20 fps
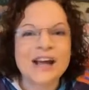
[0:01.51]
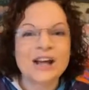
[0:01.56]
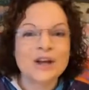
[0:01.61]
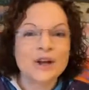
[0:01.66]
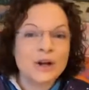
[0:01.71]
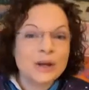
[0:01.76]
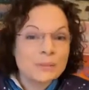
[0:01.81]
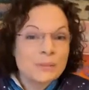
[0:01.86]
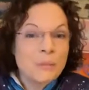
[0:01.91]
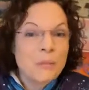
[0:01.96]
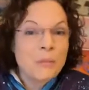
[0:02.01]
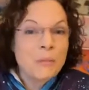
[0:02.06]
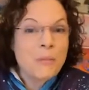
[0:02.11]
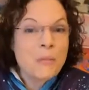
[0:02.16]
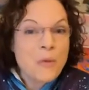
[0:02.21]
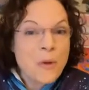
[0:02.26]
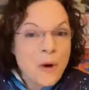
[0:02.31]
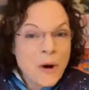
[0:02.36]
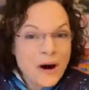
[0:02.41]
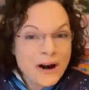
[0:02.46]
Good
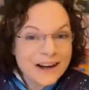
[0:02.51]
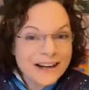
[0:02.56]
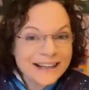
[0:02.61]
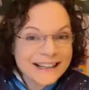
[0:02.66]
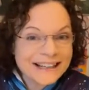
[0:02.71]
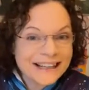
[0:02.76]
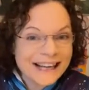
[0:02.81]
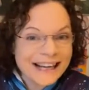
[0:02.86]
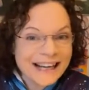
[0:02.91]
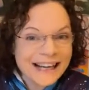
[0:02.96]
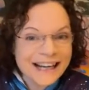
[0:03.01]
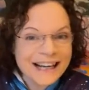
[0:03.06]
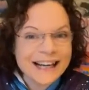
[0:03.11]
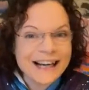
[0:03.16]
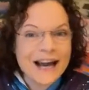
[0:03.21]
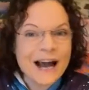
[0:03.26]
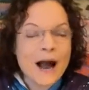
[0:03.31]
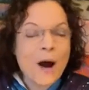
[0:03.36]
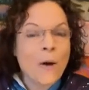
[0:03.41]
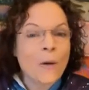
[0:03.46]

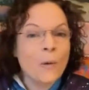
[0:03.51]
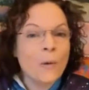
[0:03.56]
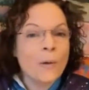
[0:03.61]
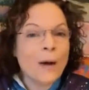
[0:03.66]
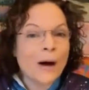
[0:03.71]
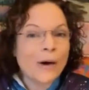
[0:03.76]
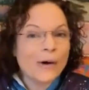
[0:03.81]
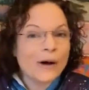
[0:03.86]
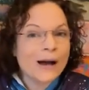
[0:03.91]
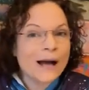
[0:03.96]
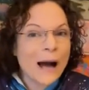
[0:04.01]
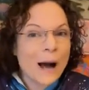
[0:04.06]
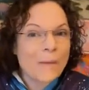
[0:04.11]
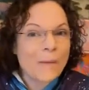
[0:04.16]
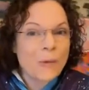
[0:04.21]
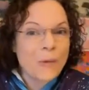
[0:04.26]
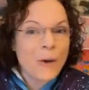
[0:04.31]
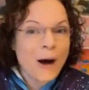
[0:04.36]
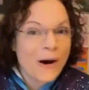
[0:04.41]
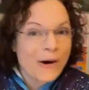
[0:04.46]
morning.
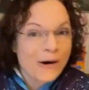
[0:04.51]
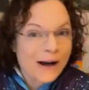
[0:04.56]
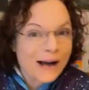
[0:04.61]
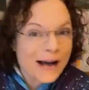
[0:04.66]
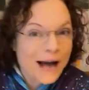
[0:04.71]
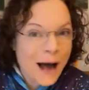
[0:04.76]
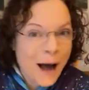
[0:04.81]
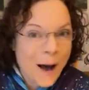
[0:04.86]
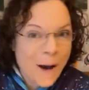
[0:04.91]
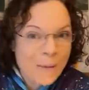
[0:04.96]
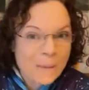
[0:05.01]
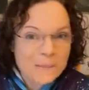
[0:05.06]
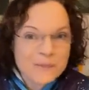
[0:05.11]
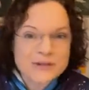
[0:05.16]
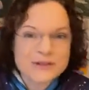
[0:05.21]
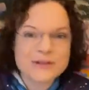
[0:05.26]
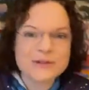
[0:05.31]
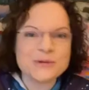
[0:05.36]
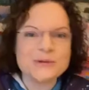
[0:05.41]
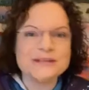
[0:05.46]
Welcome
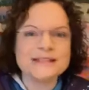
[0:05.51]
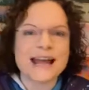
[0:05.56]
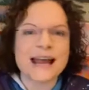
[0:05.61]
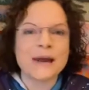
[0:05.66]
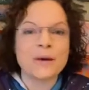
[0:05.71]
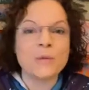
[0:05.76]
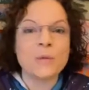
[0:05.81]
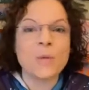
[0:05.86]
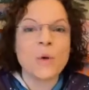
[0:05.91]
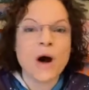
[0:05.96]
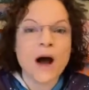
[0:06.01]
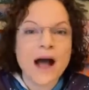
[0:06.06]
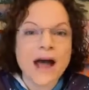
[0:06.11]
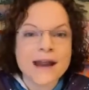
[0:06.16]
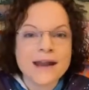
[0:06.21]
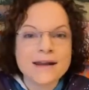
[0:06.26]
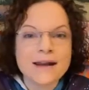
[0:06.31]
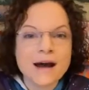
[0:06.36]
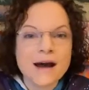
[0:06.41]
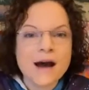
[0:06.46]
to day
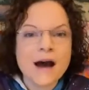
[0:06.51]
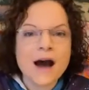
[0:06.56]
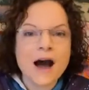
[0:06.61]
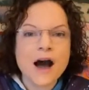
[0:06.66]
one